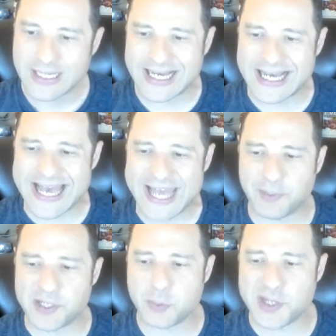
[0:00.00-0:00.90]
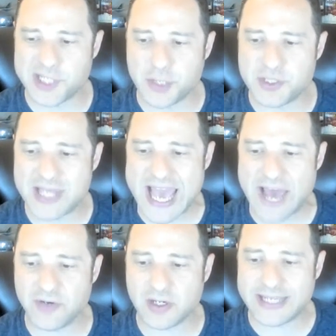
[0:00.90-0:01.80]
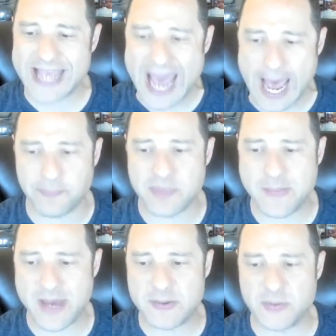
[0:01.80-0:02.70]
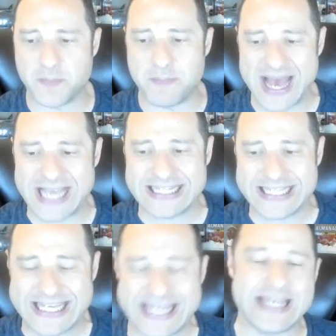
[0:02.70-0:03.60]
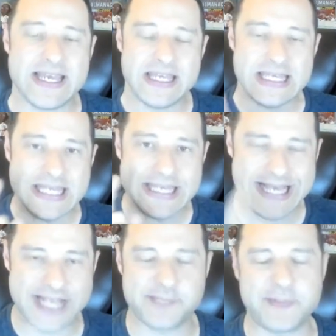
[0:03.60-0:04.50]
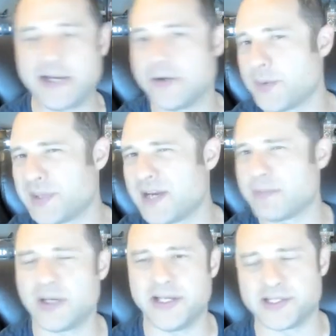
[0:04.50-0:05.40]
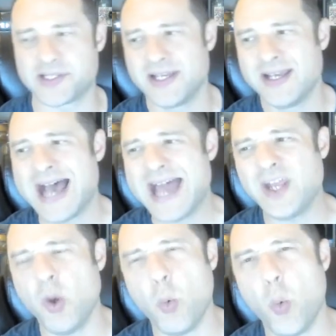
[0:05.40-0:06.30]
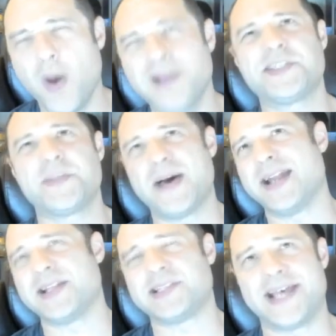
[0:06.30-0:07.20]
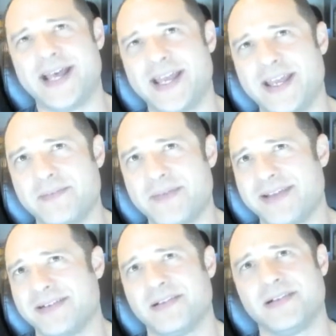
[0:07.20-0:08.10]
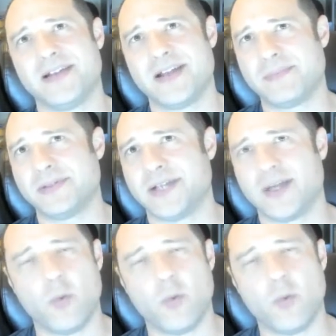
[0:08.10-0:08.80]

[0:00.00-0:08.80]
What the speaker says: Edward wants to know, do they ever cap the amount of people buying the key? Yes, but I don't know what the number is. I think once upon a time, I heard a number like